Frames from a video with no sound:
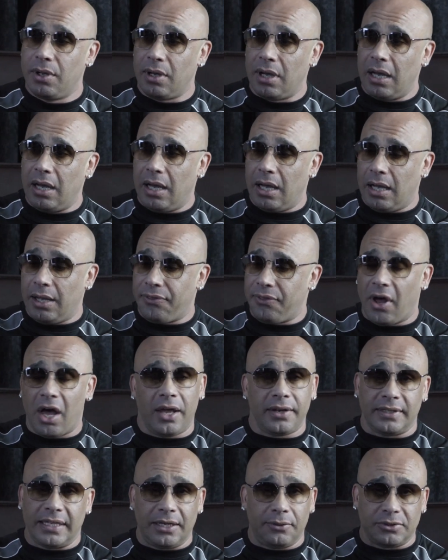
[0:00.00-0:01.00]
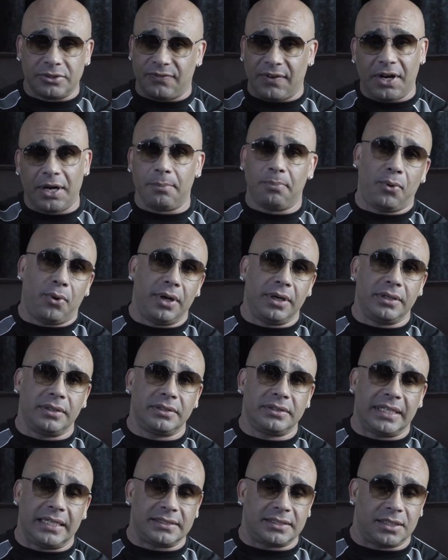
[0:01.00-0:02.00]
thought that it was very
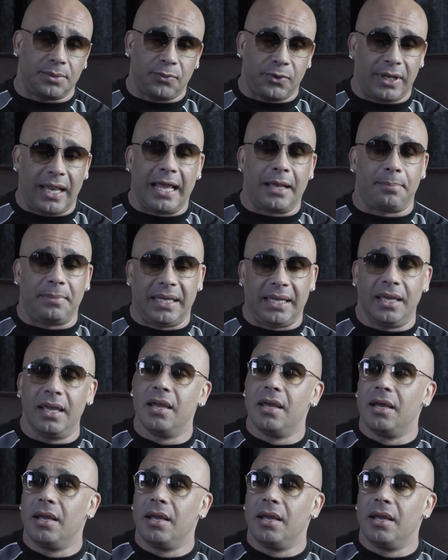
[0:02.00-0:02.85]
important that someone like me